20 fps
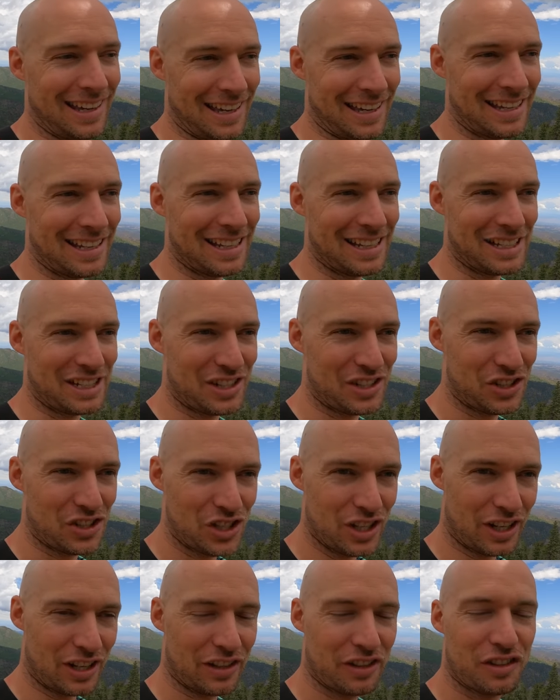And it
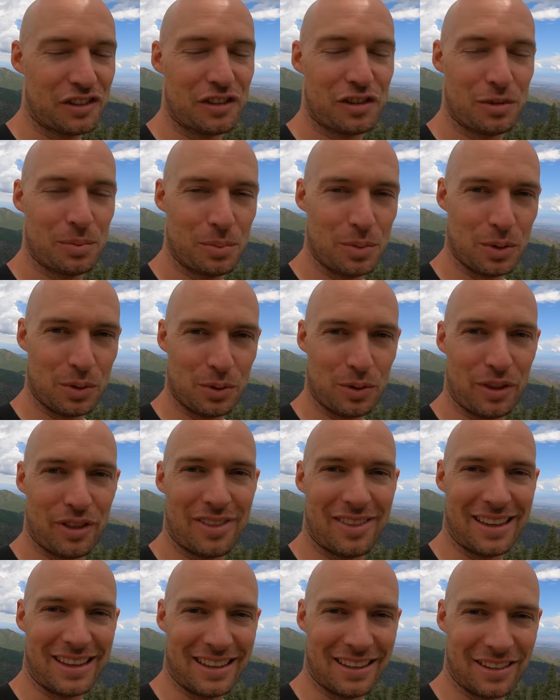just smooth
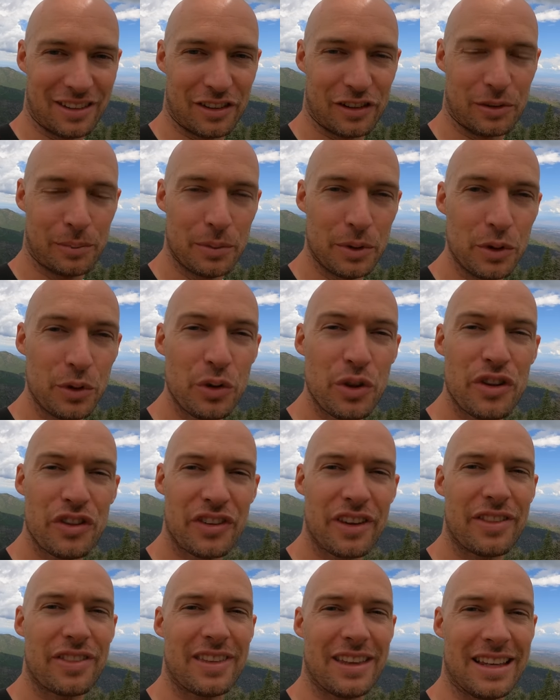thing,
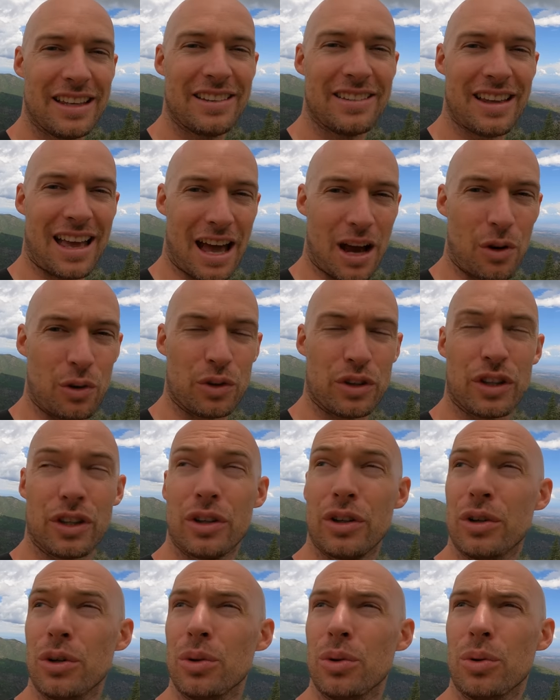smooths things out.
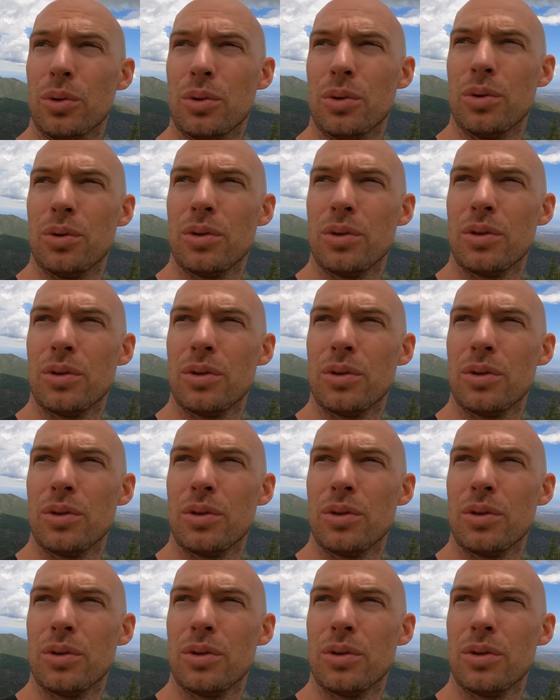Ooh,